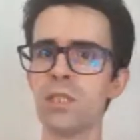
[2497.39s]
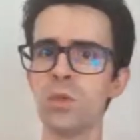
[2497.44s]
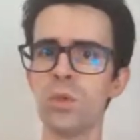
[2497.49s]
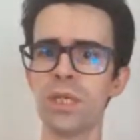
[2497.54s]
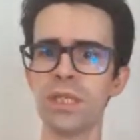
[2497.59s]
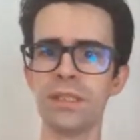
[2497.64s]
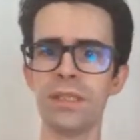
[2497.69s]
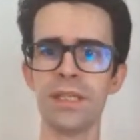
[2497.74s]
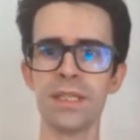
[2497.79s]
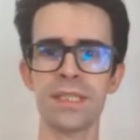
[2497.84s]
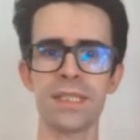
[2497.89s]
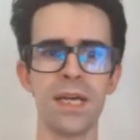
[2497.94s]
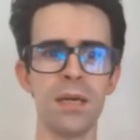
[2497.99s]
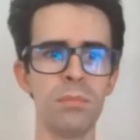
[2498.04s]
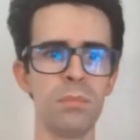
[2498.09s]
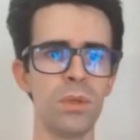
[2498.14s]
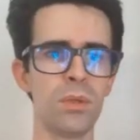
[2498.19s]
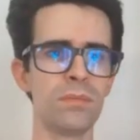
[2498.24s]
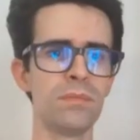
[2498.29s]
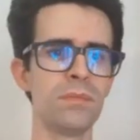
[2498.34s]
look at an
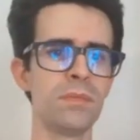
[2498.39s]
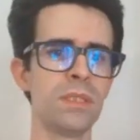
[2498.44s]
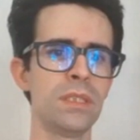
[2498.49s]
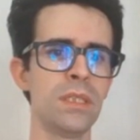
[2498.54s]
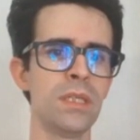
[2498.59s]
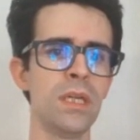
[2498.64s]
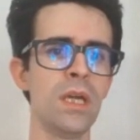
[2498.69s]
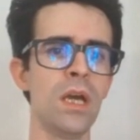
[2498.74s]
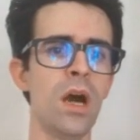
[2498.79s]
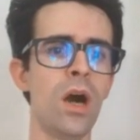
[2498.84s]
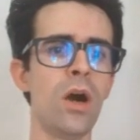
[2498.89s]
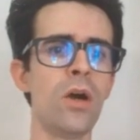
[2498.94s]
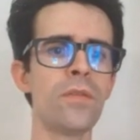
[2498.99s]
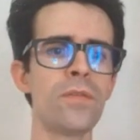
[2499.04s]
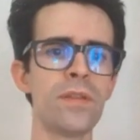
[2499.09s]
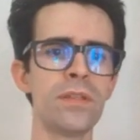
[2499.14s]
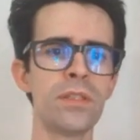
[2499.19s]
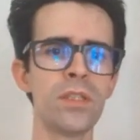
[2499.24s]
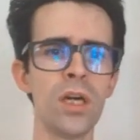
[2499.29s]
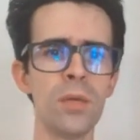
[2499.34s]
example. On
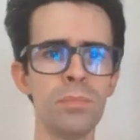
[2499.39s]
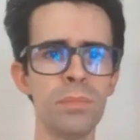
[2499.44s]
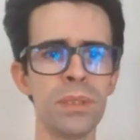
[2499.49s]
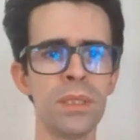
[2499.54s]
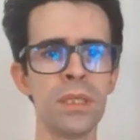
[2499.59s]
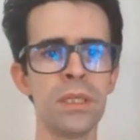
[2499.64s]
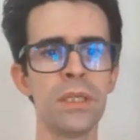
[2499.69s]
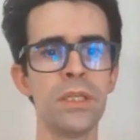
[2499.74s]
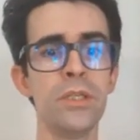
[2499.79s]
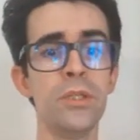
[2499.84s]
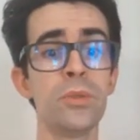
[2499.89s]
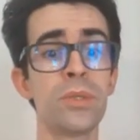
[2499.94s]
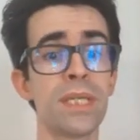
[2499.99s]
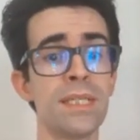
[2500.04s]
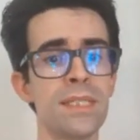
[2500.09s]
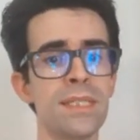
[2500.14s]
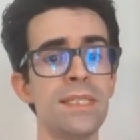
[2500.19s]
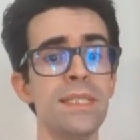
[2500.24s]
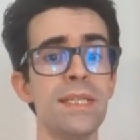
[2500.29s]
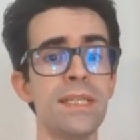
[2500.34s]
the top, you
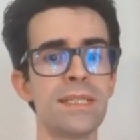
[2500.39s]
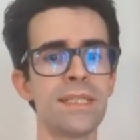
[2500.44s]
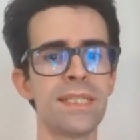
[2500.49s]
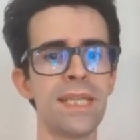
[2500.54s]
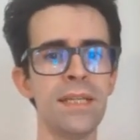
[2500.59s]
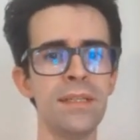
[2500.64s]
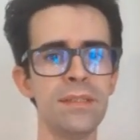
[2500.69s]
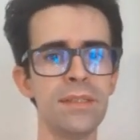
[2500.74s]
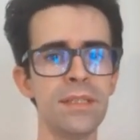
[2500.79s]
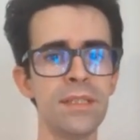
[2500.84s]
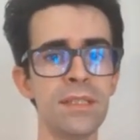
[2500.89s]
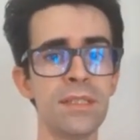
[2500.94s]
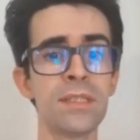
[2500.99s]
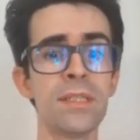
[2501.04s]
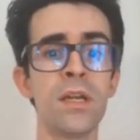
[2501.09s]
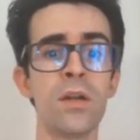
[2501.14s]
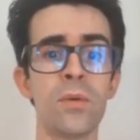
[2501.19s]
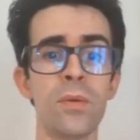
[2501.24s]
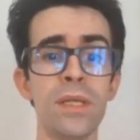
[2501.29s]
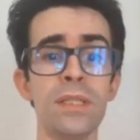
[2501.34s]
can see a
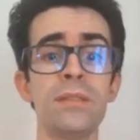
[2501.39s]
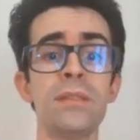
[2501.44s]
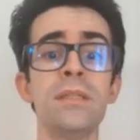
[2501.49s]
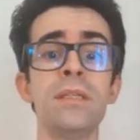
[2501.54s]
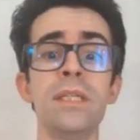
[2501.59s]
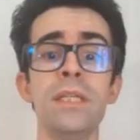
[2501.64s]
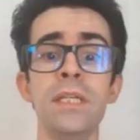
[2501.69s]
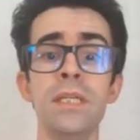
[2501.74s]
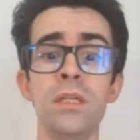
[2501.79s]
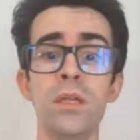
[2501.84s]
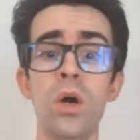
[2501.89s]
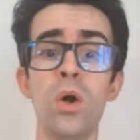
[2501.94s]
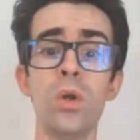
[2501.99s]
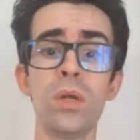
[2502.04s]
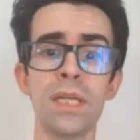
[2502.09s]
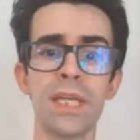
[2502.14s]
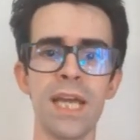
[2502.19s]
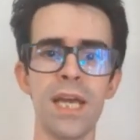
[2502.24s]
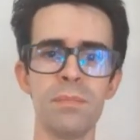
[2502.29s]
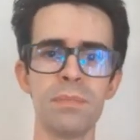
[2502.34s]
sentence written in
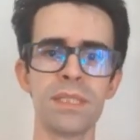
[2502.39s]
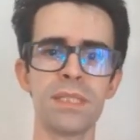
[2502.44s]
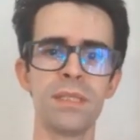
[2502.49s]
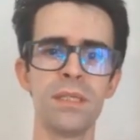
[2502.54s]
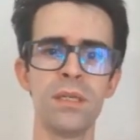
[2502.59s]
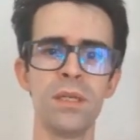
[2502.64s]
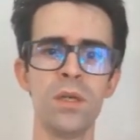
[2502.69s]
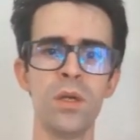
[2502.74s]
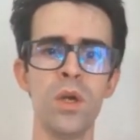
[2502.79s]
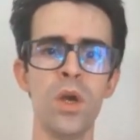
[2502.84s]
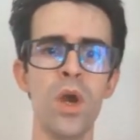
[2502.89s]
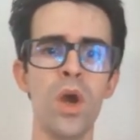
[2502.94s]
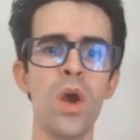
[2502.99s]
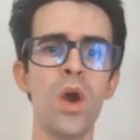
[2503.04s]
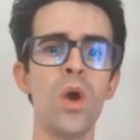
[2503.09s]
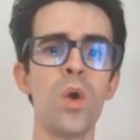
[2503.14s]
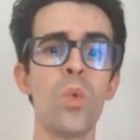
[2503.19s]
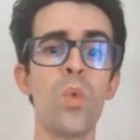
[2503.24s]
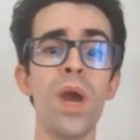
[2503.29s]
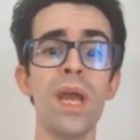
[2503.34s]
all caps,
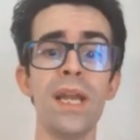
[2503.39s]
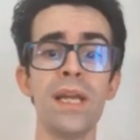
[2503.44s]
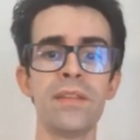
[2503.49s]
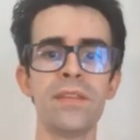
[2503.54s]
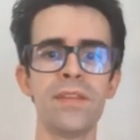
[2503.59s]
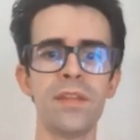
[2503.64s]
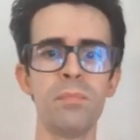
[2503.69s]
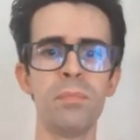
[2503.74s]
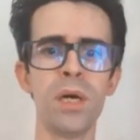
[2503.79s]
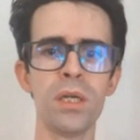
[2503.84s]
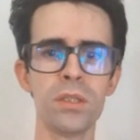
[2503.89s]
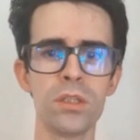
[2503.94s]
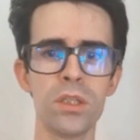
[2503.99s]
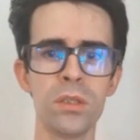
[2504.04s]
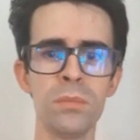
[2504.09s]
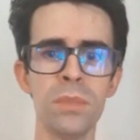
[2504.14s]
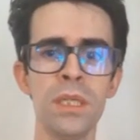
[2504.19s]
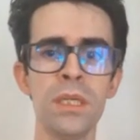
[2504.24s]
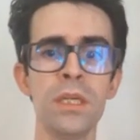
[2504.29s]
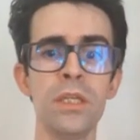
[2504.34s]
while at the
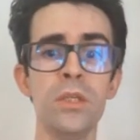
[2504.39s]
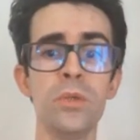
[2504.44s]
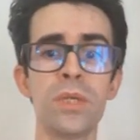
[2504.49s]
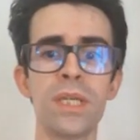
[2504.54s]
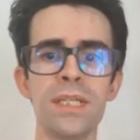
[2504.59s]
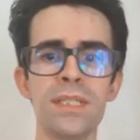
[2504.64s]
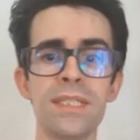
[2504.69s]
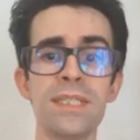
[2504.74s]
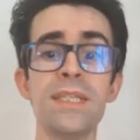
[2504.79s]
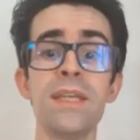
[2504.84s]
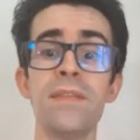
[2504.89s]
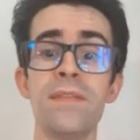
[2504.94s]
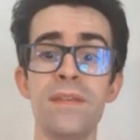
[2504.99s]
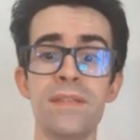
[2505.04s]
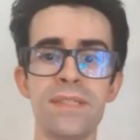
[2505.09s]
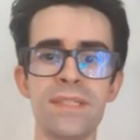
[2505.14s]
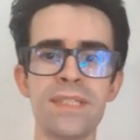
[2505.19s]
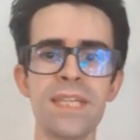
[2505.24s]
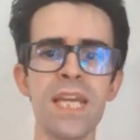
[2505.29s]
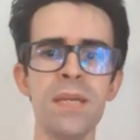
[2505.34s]
bottom you can see the
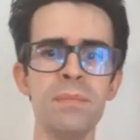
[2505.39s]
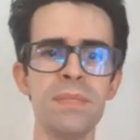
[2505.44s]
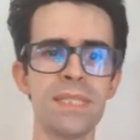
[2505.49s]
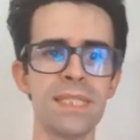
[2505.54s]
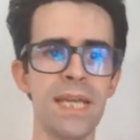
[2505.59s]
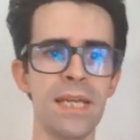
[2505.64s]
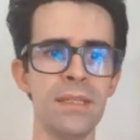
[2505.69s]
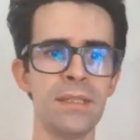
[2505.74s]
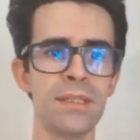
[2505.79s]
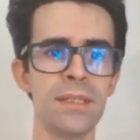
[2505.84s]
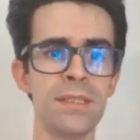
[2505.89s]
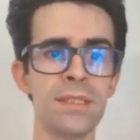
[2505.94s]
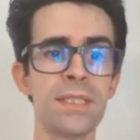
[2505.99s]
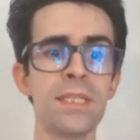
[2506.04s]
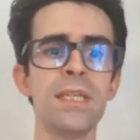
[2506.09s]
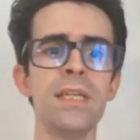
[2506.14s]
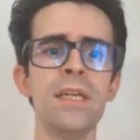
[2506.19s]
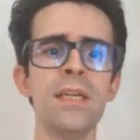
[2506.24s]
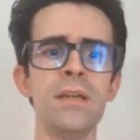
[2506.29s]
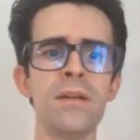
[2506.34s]
same
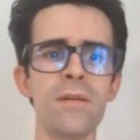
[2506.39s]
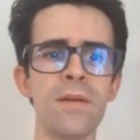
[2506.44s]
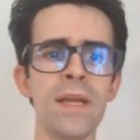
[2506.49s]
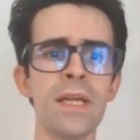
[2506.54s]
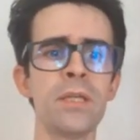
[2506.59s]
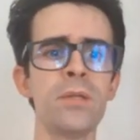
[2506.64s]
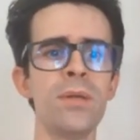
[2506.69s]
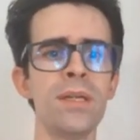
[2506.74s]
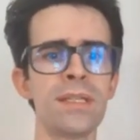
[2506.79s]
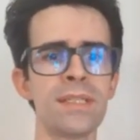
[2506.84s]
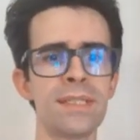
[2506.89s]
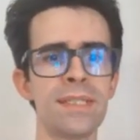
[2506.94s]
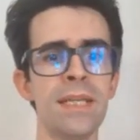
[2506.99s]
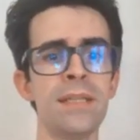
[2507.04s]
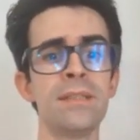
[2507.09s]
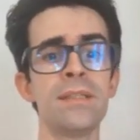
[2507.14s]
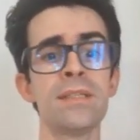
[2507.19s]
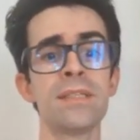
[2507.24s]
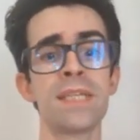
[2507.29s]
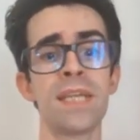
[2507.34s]
sentence in regular
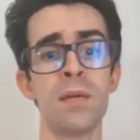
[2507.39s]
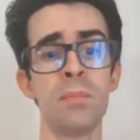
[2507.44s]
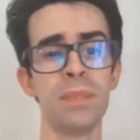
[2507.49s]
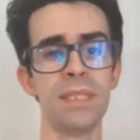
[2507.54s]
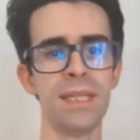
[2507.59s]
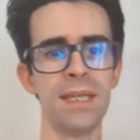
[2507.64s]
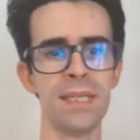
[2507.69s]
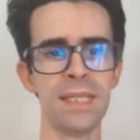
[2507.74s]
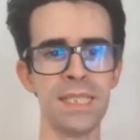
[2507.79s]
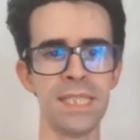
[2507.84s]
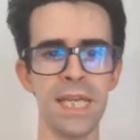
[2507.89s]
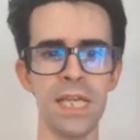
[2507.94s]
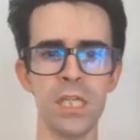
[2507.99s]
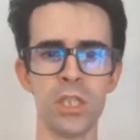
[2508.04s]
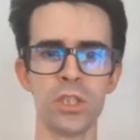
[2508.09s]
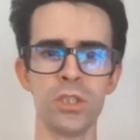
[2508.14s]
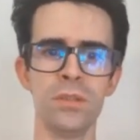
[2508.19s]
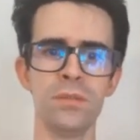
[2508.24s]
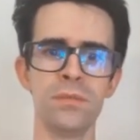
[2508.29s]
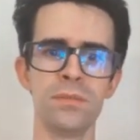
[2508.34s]
sentence
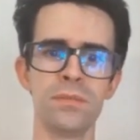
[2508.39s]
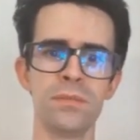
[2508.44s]
capitalization.